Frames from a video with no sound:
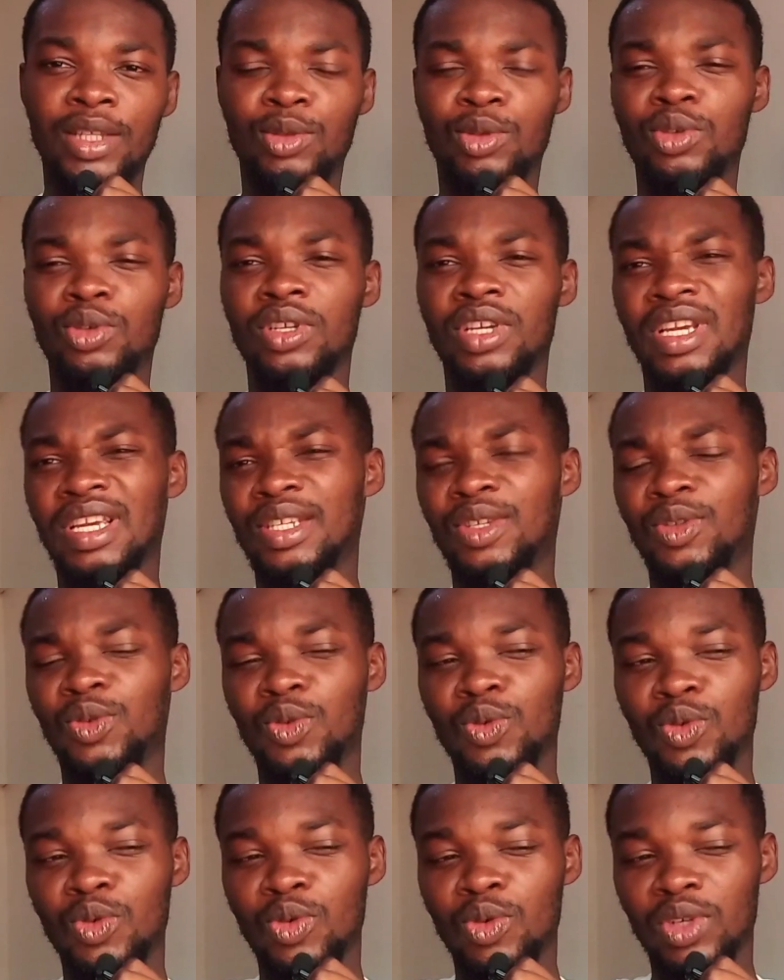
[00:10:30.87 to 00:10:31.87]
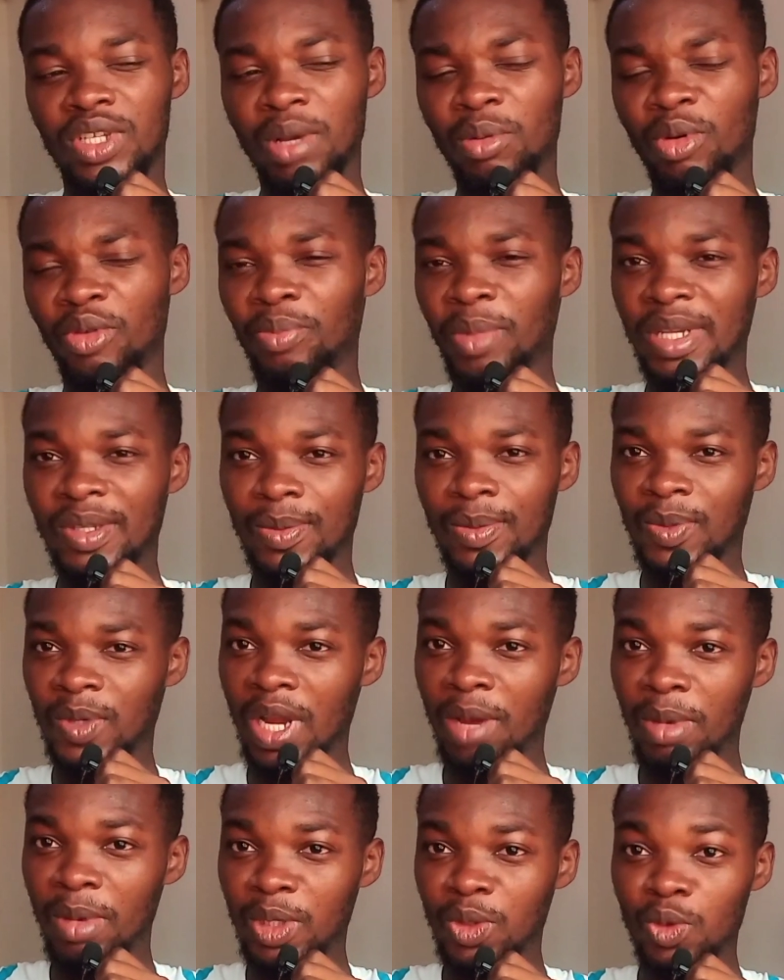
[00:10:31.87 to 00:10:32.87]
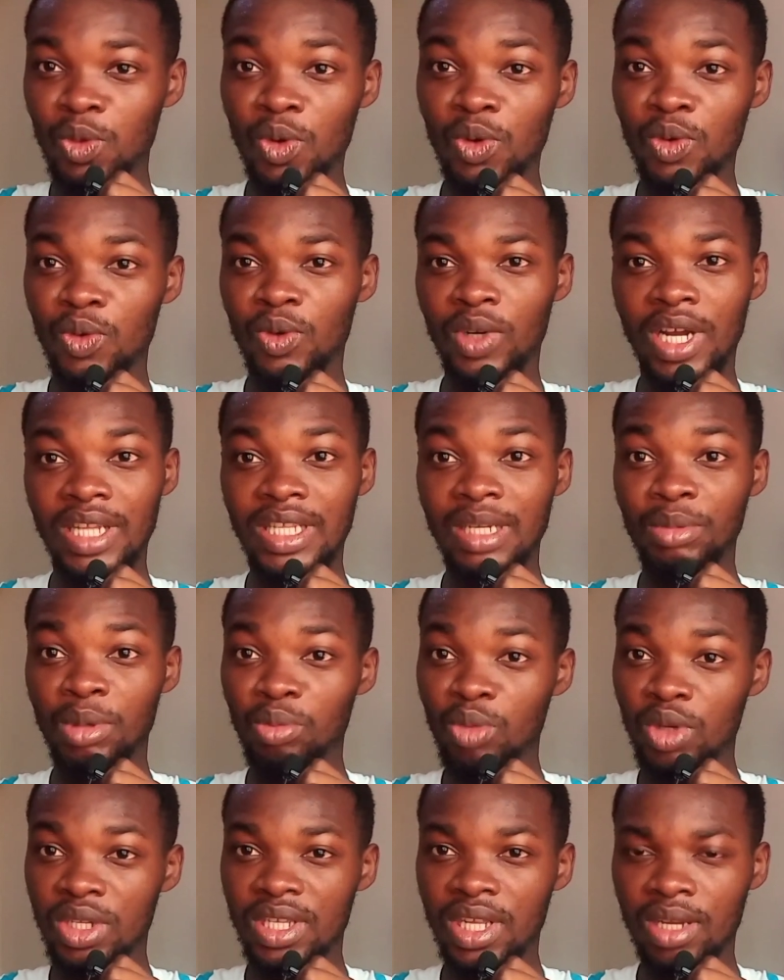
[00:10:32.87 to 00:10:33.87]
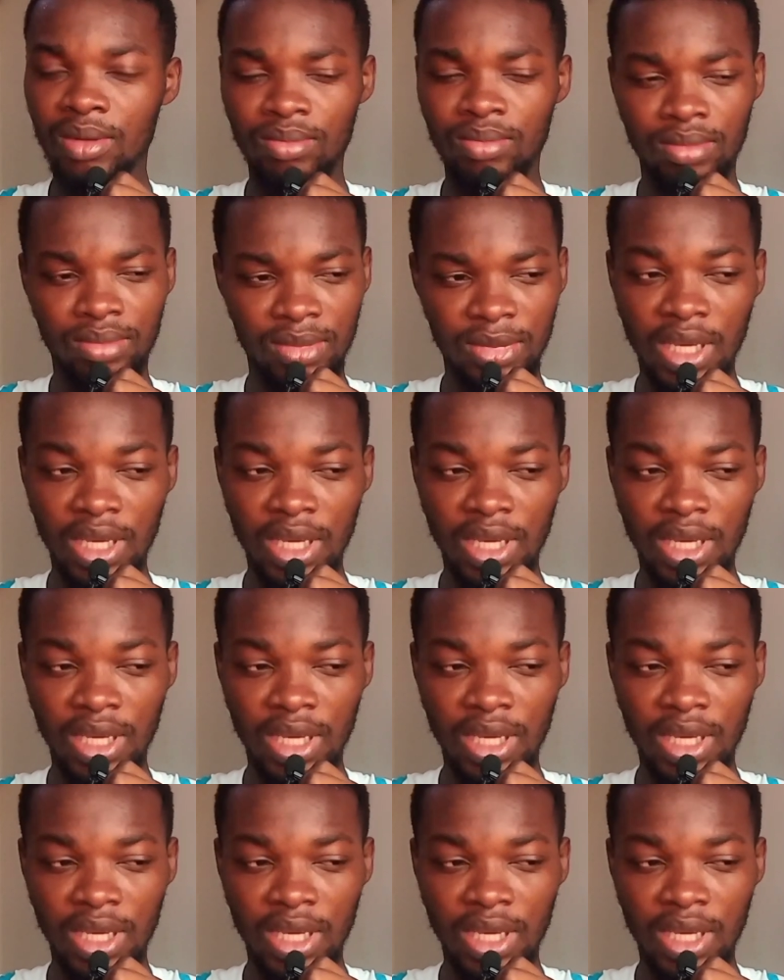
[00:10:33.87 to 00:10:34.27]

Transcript: to, is to some of my subscribers who don't know that i'm a muslim